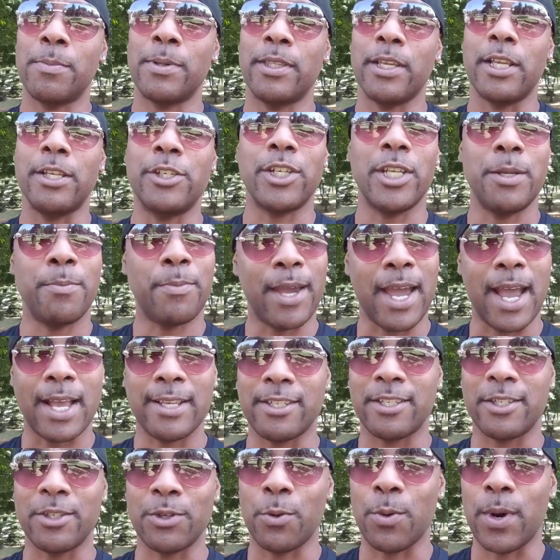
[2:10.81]
but then she
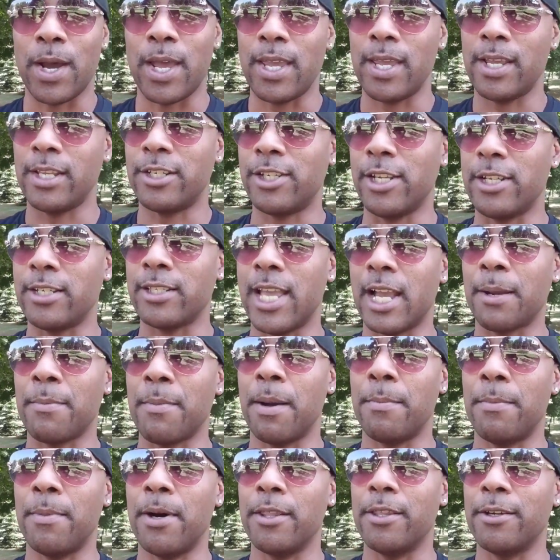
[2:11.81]
passes away. She's like
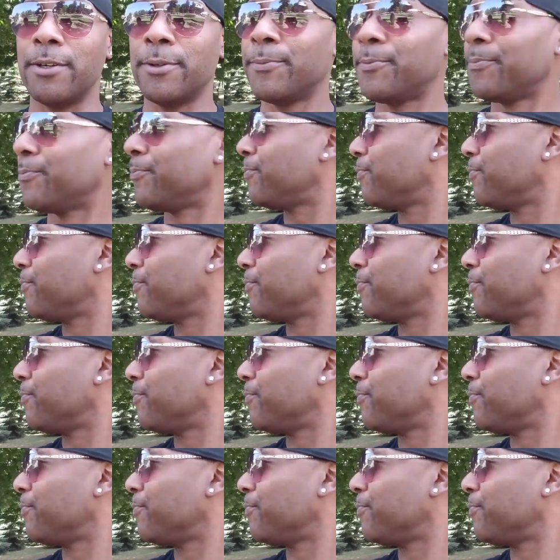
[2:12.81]
my mother.